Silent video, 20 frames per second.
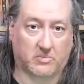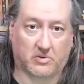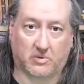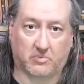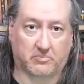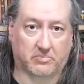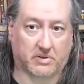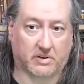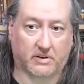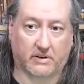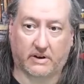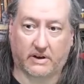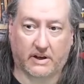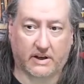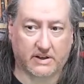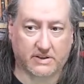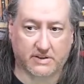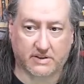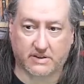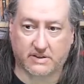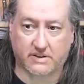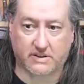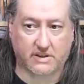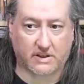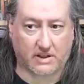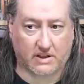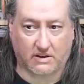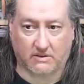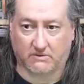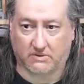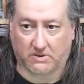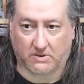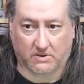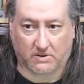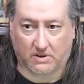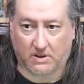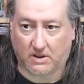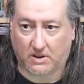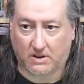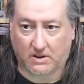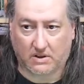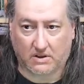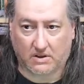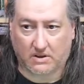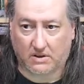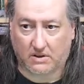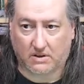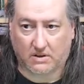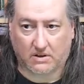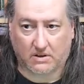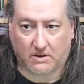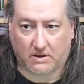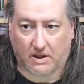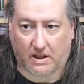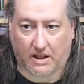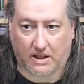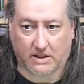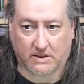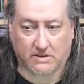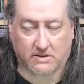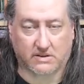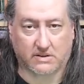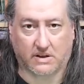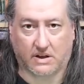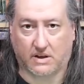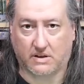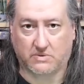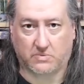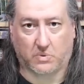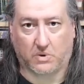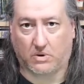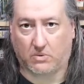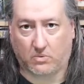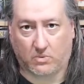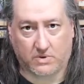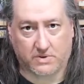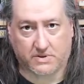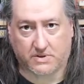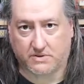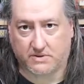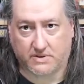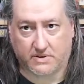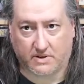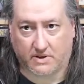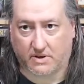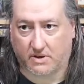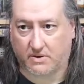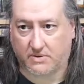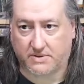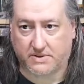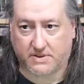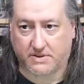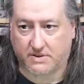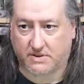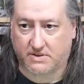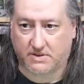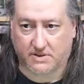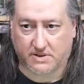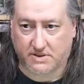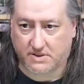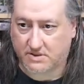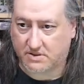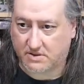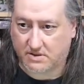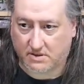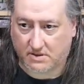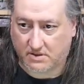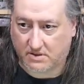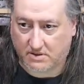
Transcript: pernicious evil as what Wizards of the Coast has just